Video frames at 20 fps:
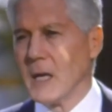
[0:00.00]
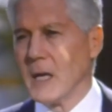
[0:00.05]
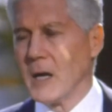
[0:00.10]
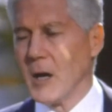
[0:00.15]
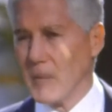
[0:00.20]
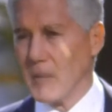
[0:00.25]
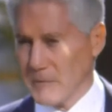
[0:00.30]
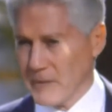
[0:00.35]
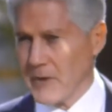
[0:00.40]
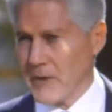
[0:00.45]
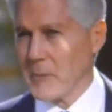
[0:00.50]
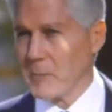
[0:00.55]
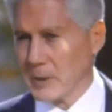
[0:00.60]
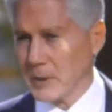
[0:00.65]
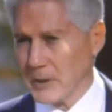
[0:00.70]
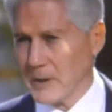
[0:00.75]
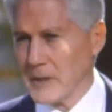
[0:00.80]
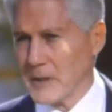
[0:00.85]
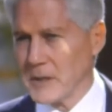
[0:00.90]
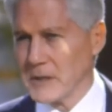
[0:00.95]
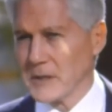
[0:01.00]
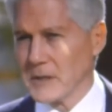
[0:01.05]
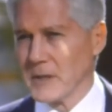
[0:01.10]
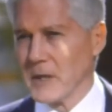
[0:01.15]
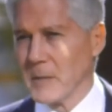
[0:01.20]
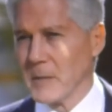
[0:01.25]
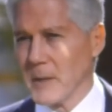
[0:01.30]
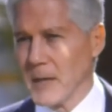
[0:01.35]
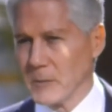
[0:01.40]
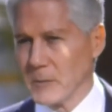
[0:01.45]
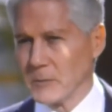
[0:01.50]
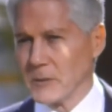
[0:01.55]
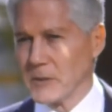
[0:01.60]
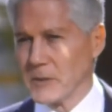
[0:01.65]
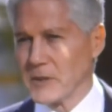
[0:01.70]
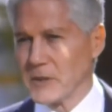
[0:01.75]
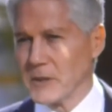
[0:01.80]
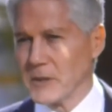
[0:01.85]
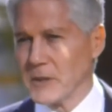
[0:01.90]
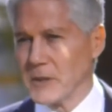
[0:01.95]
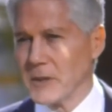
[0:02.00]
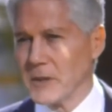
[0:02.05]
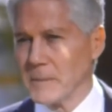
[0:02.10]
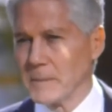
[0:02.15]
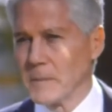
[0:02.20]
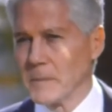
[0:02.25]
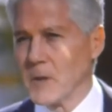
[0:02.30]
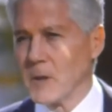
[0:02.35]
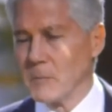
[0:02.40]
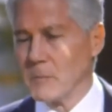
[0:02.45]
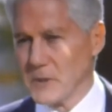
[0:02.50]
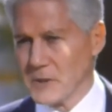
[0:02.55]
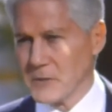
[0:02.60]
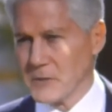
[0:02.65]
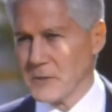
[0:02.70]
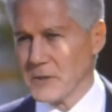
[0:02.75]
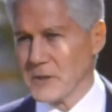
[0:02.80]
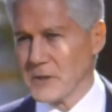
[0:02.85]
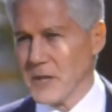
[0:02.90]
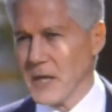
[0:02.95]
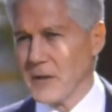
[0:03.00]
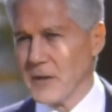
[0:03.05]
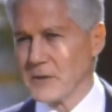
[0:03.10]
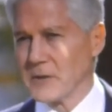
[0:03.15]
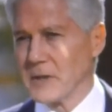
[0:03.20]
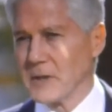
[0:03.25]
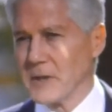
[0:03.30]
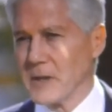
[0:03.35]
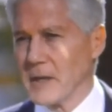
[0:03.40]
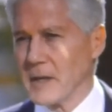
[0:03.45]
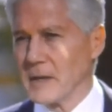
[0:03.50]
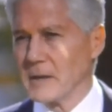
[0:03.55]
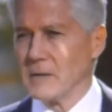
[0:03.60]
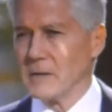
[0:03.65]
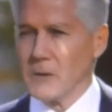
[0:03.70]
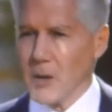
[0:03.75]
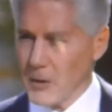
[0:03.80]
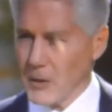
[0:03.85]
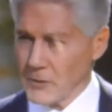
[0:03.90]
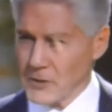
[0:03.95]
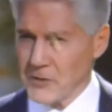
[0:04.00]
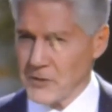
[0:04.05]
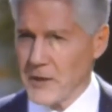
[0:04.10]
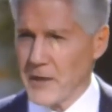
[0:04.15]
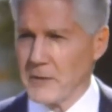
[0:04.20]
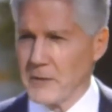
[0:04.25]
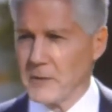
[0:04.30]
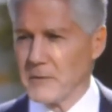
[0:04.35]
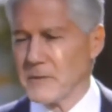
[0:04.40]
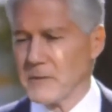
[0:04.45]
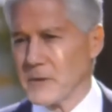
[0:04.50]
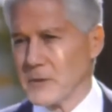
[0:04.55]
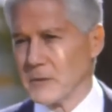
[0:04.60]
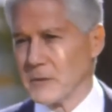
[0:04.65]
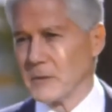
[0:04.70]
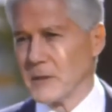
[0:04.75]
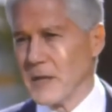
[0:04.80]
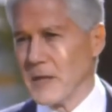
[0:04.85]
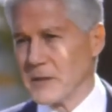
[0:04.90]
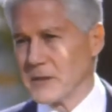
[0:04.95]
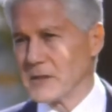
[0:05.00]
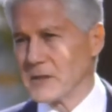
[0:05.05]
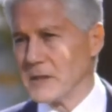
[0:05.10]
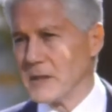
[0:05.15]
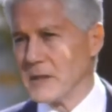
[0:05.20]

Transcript: I'm very pleased that I'm able to see Mr. Assange today. No Australian official has